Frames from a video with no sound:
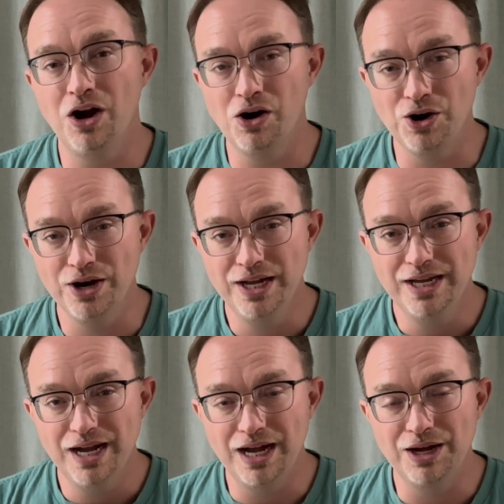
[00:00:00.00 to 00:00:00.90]
our
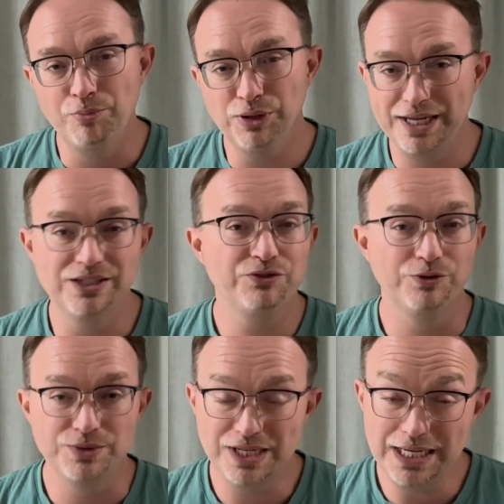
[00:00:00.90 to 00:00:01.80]
plants
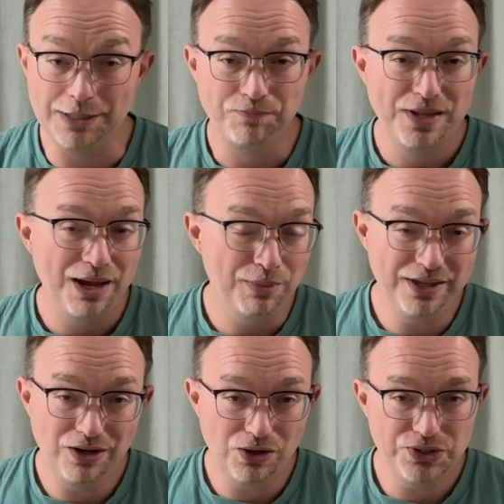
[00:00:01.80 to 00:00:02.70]
from seed. But
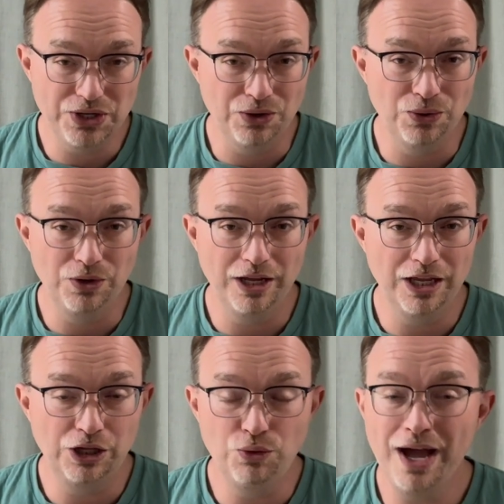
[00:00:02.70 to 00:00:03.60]
then also,
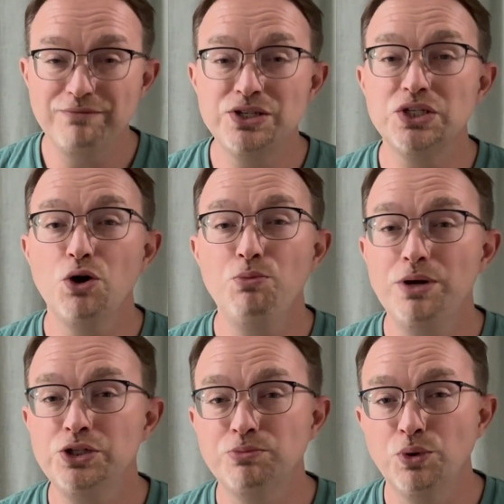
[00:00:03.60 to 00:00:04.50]
you have so
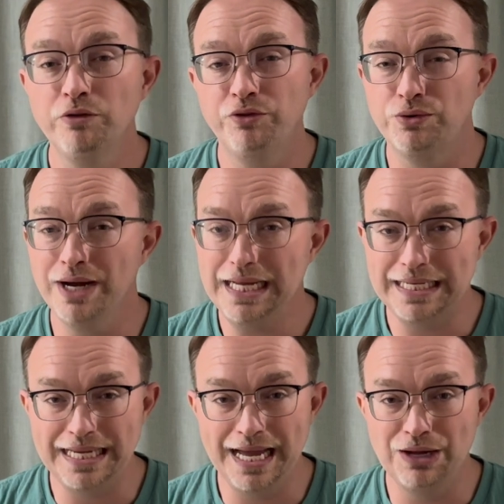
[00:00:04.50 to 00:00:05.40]
much more
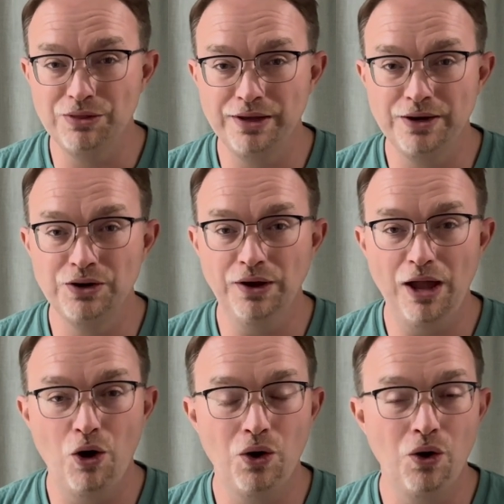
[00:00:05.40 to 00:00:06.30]
variety out there
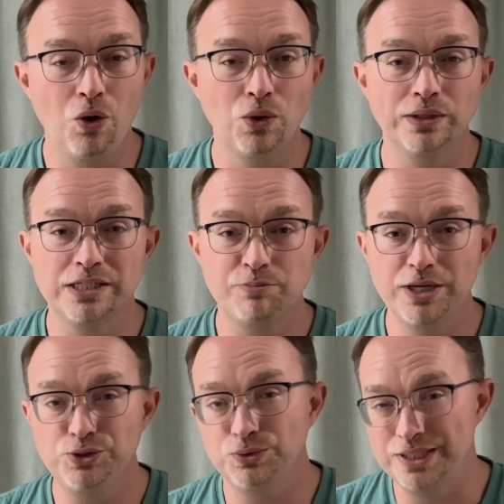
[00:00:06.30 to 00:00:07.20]
on
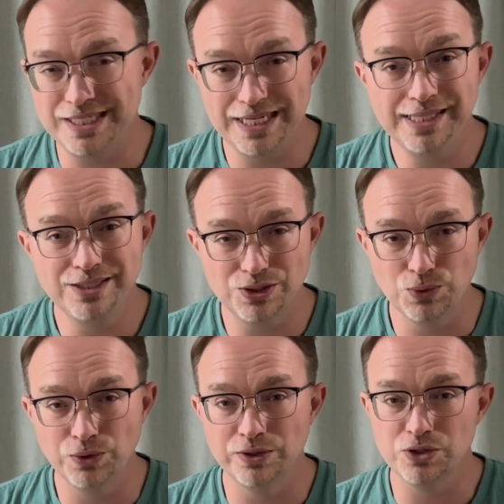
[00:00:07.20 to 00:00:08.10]
specialty seed
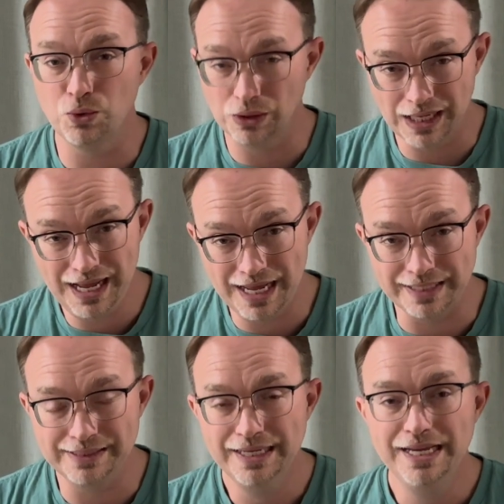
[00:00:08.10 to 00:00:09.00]
stores
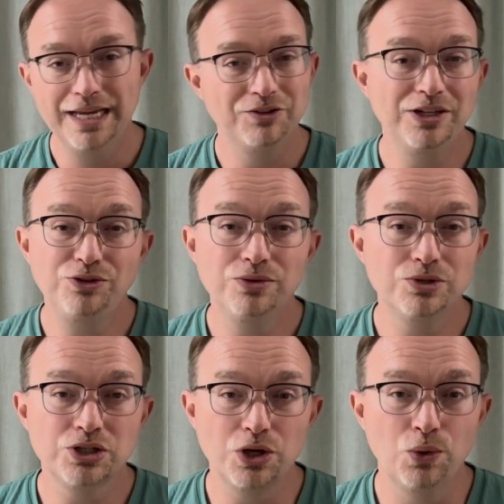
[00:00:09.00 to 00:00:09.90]
online than you do
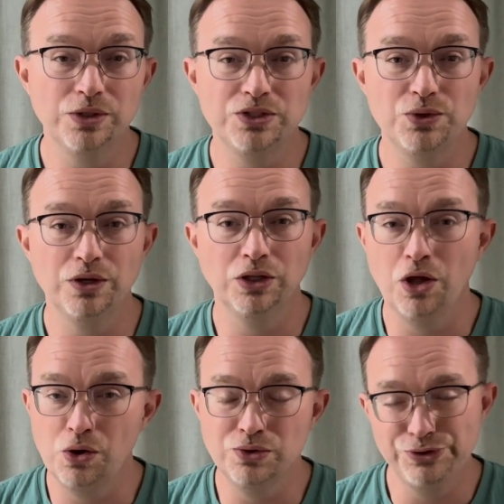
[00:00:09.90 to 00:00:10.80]
just go into a
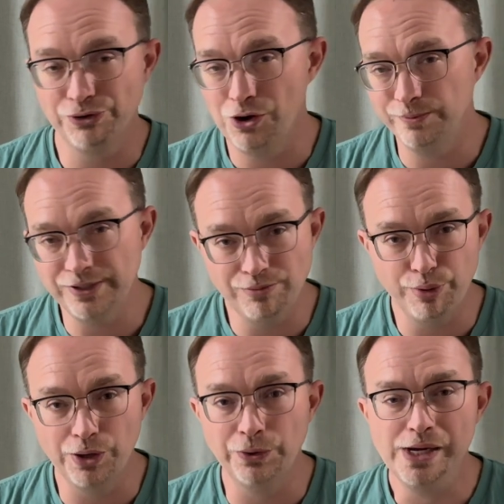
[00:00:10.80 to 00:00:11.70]
Lowe's or a Home
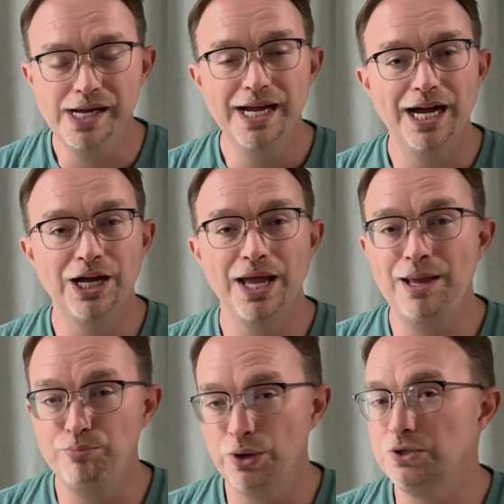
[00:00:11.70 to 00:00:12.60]
Depot
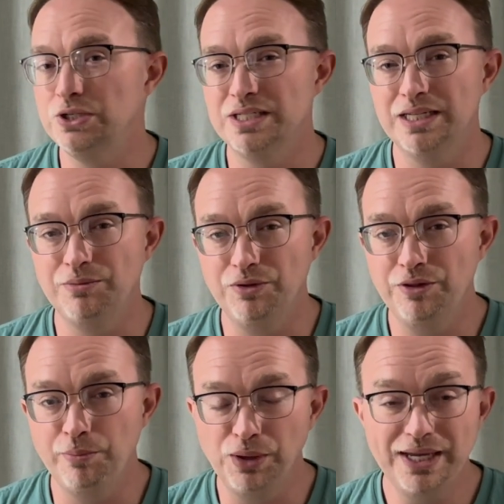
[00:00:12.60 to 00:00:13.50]
and purchasing
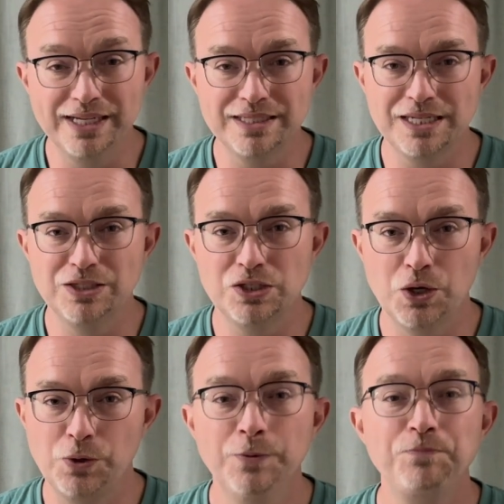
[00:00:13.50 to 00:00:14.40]
the plants. And
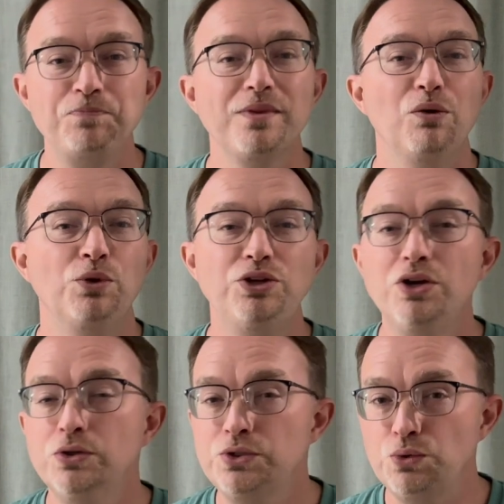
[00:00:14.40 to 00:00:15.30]
so when you
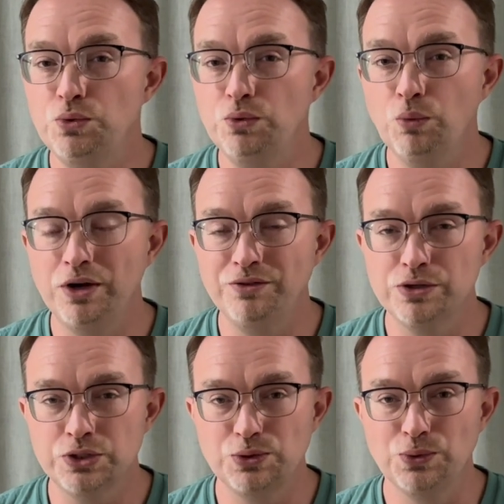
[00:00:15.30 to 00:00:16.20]
go to one of
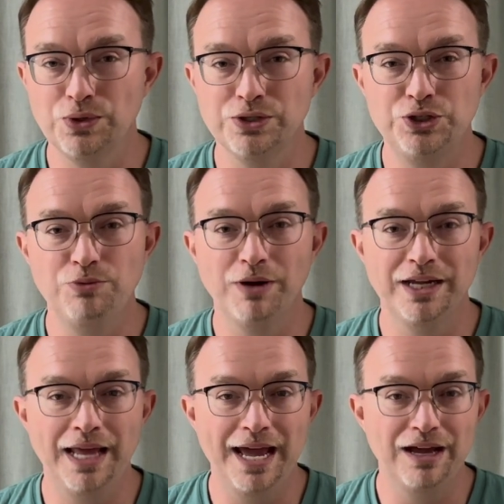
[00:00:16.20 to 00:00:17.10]
those stores, you
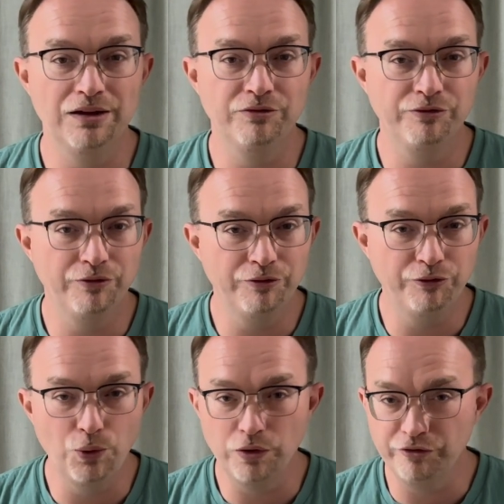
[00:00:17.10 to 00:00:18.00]
might have
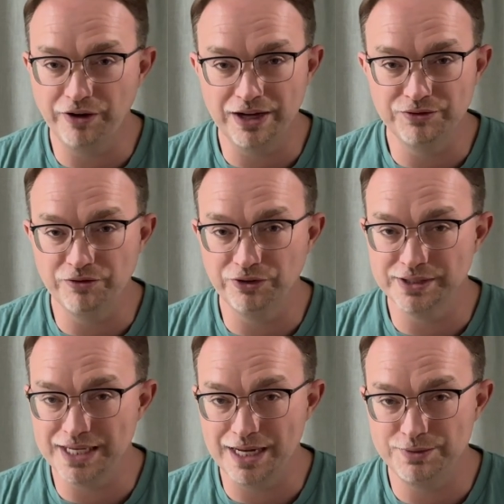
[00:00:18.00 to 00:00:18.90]
4 or 5 different
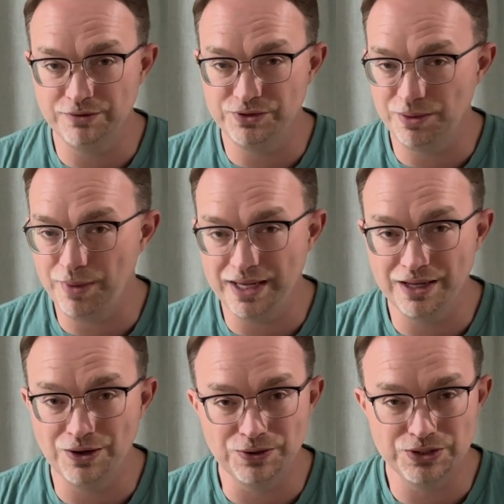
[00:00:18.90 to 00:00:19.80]
types of
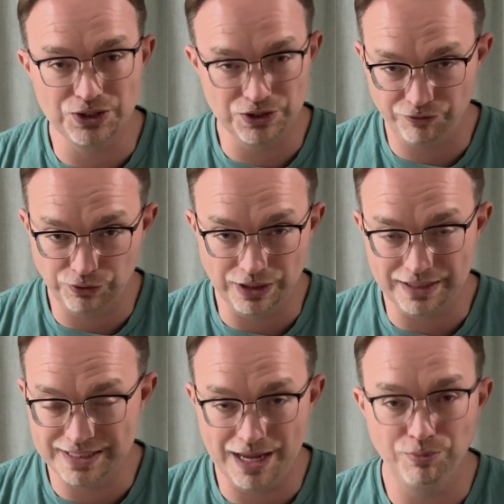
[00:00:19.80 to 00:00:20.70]
tomatoes, just for
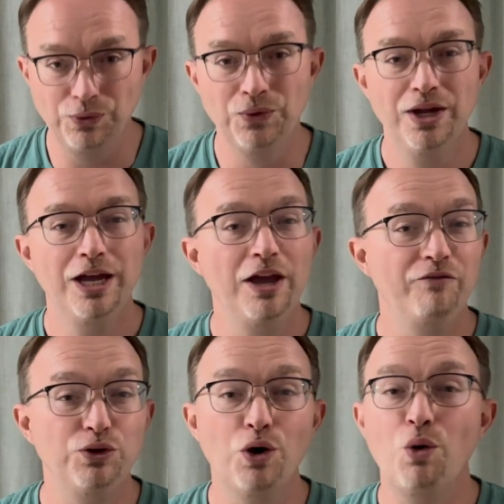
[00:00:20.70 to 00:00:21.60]
example. If
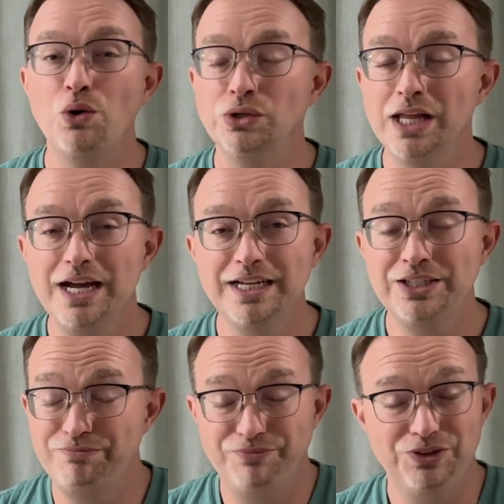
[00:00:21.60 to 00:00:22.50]
you go
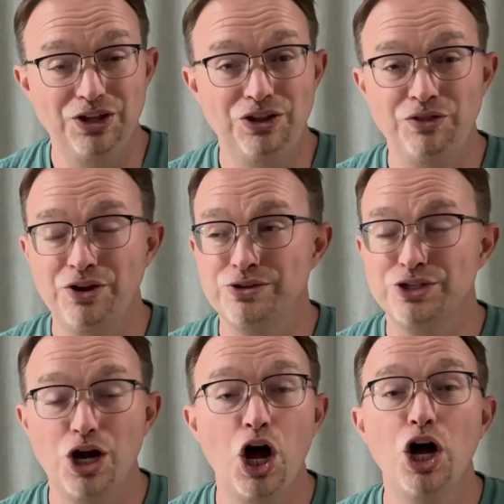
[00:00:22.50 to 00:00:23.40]
online, there's
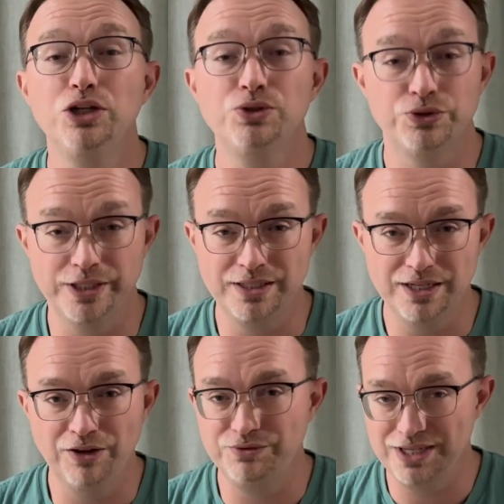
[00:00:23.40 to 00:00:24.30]
hundreds
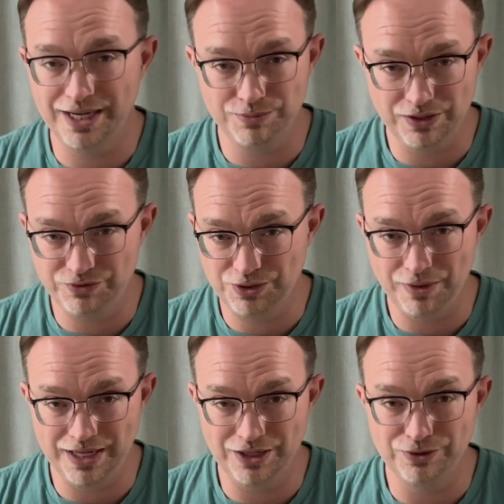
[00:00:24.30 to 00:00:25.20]
of types of
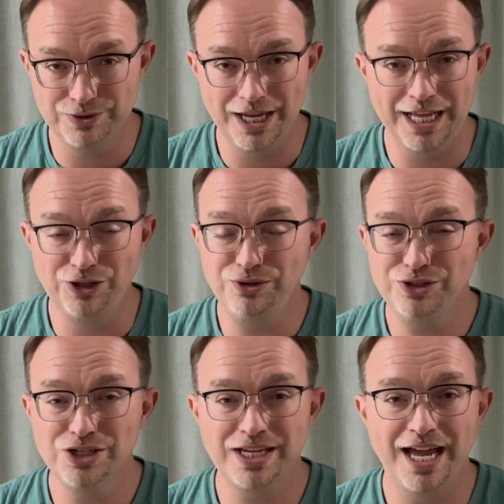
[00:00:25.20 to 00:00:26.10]
tomatoes, and you can
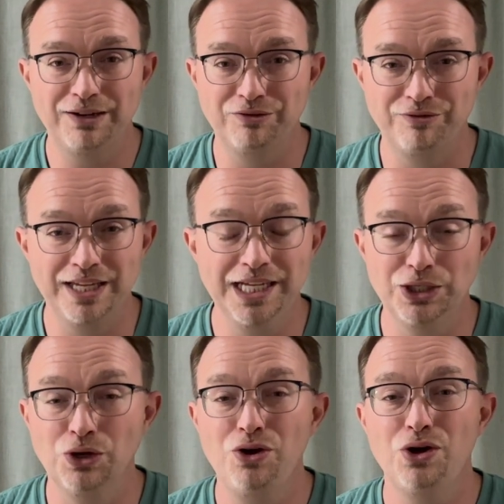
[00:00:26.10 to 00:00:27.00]
just kind of get
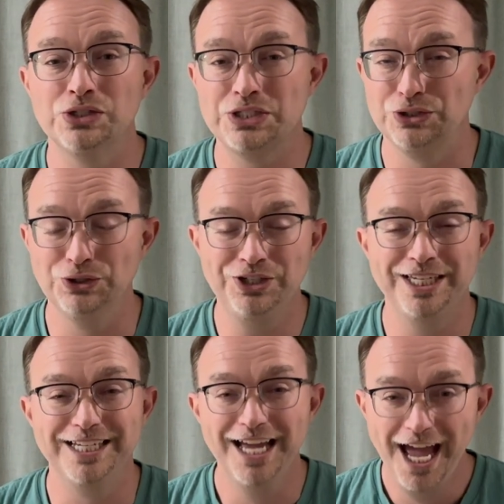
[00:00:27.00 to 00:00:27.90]
lost
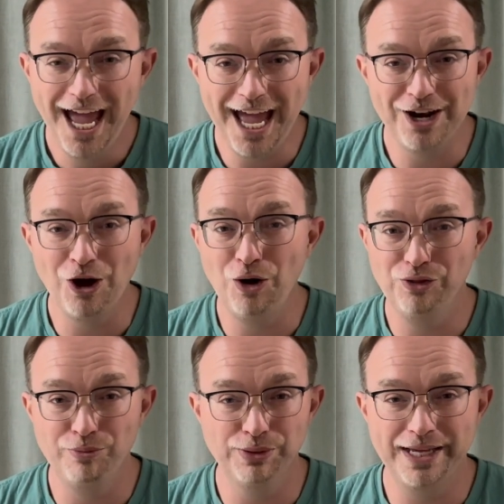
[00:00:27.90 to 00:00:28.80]
looking at all
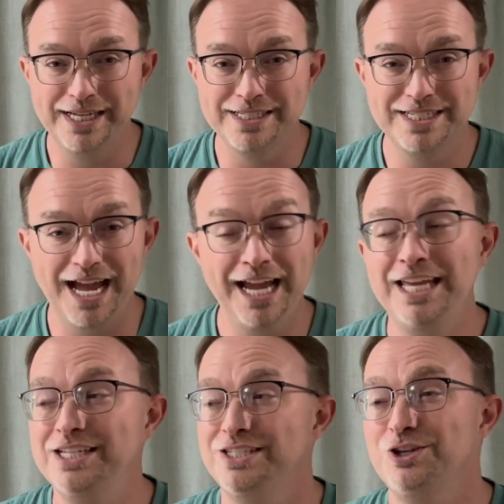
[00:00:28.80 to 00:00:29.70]
the plants. I
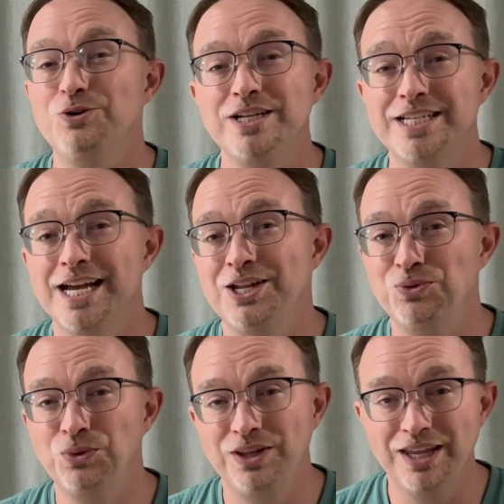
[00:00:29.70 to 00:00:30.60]
get so excited
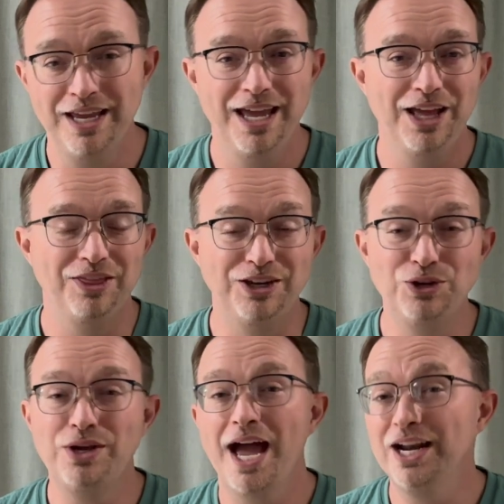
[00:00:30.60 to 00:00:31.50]
when the
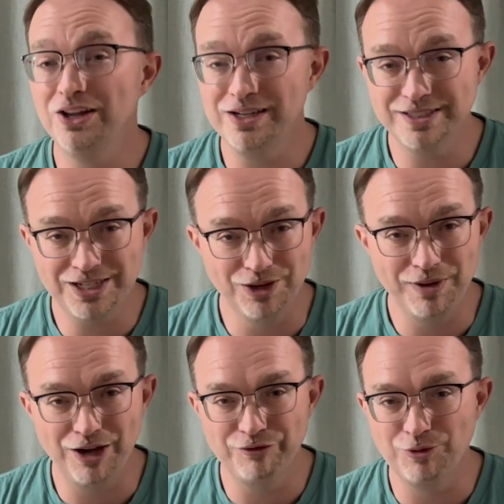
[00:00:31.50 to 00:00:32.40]
new catalogs come
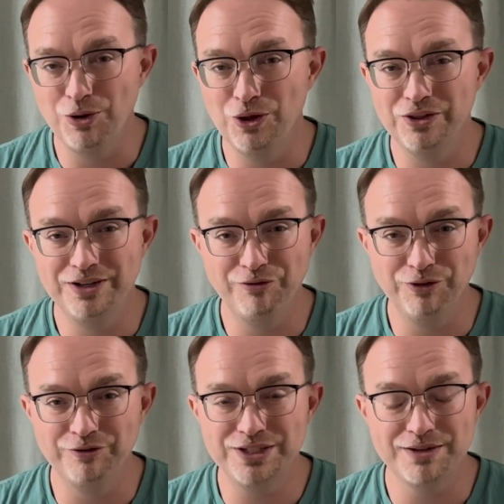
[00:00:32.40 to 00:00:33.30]
out from all the
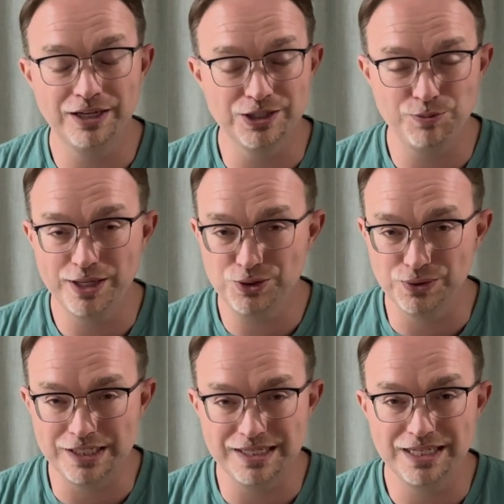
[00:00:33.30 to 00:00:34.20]
different
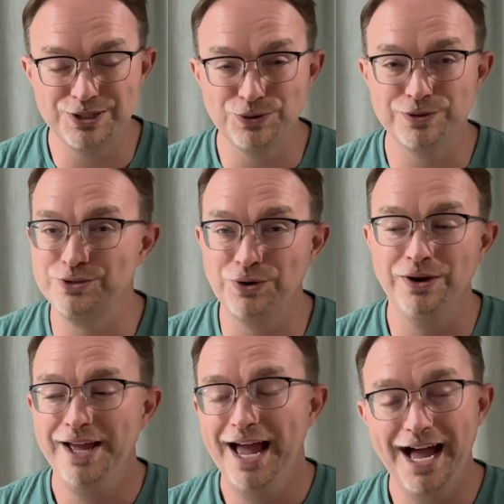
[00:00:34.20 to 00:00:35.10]
specialty seed stores, or
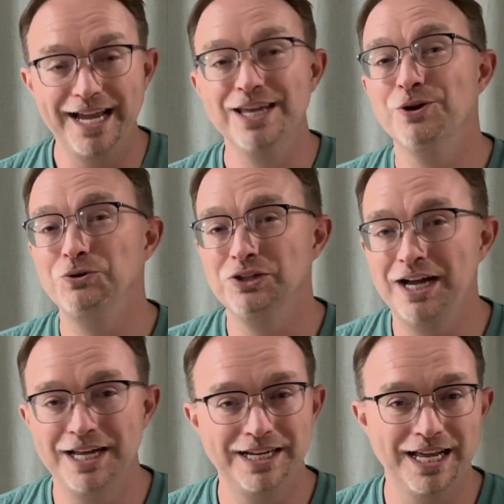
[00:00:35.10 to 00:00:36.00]
I get
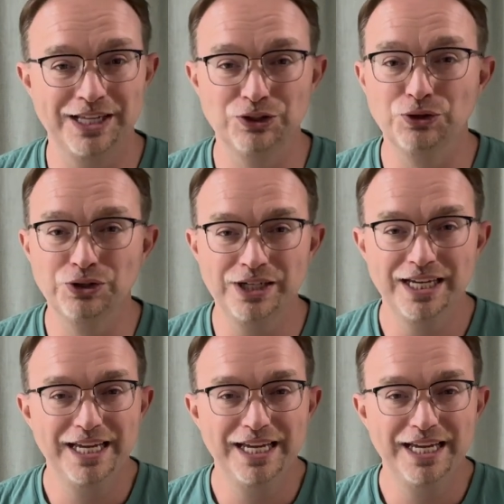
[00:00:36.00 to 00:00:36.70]
online and I look